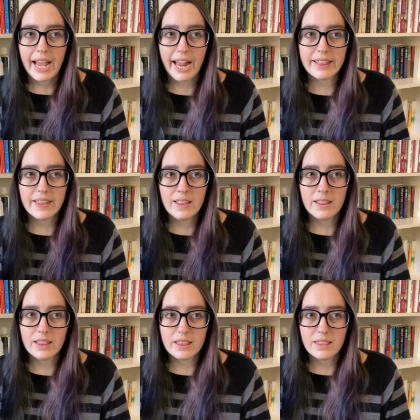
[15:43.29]
And
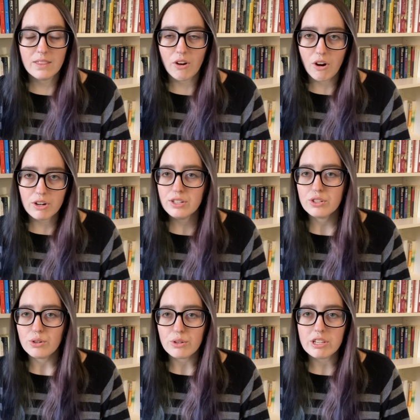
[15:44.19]
then the
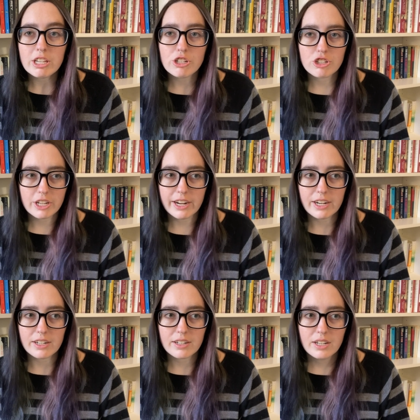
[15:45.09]
article he
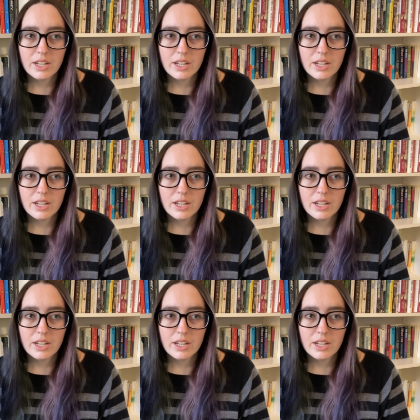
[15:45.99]
shared